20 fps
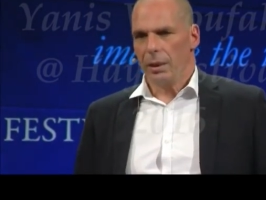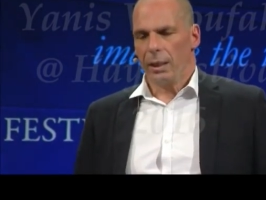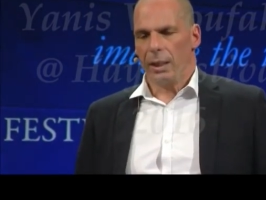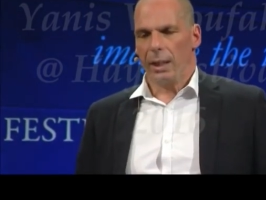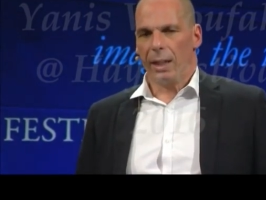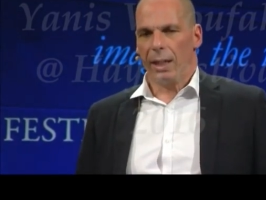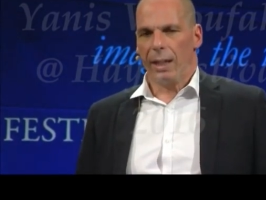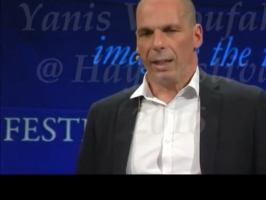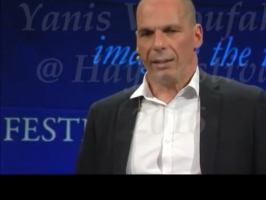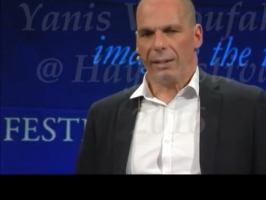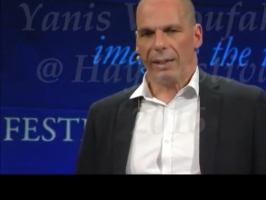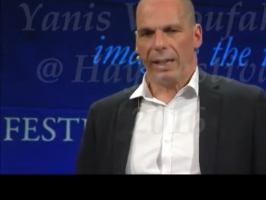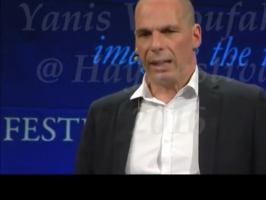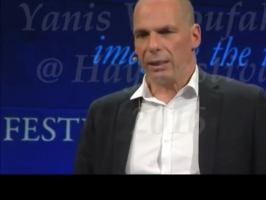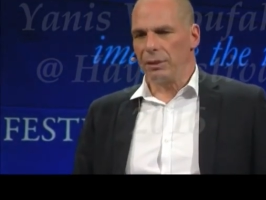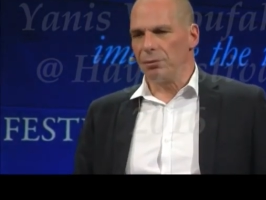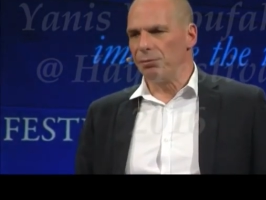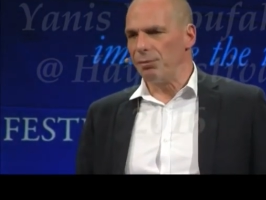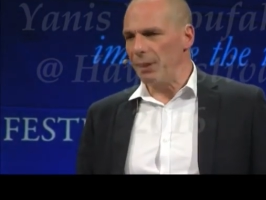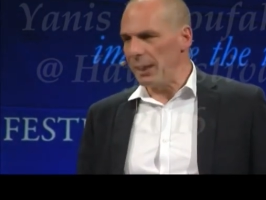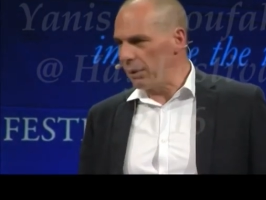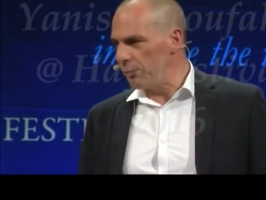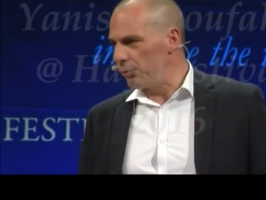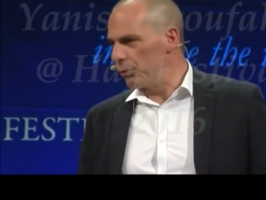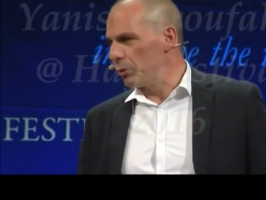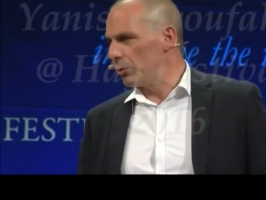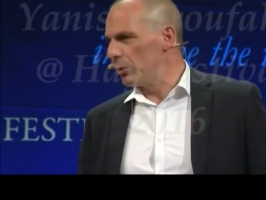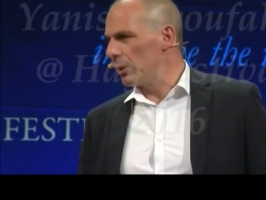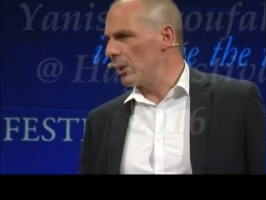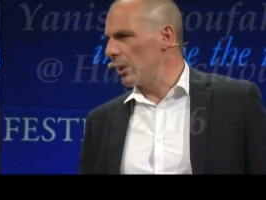Uh, they had very
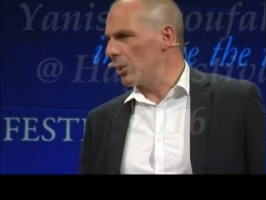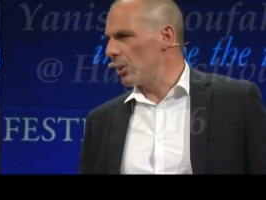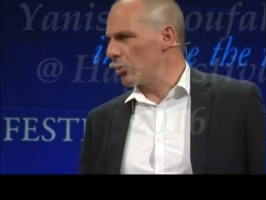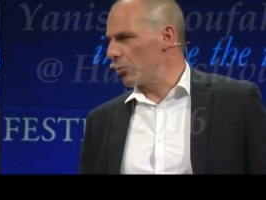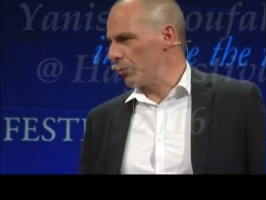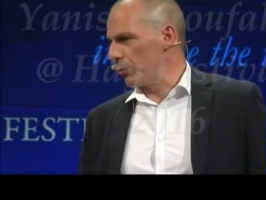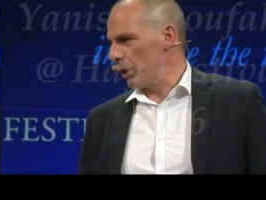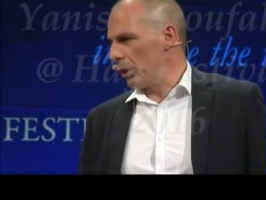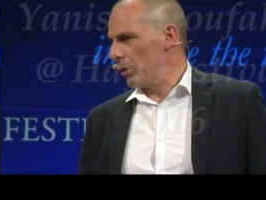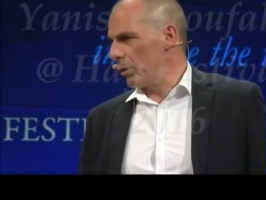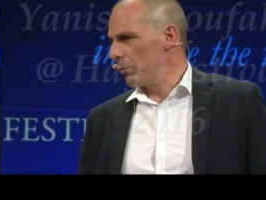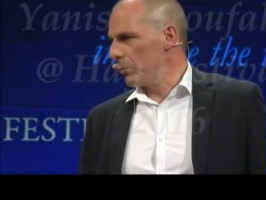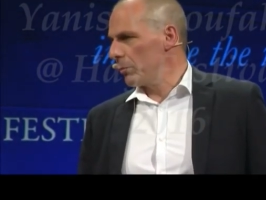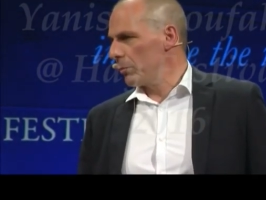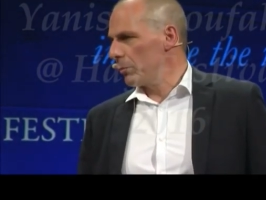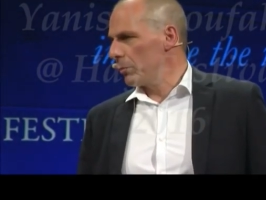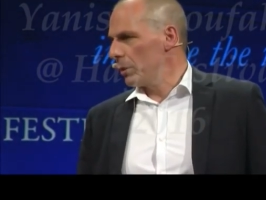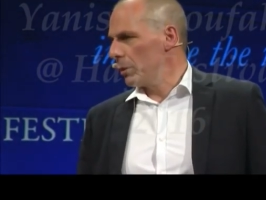few degrees of freedom.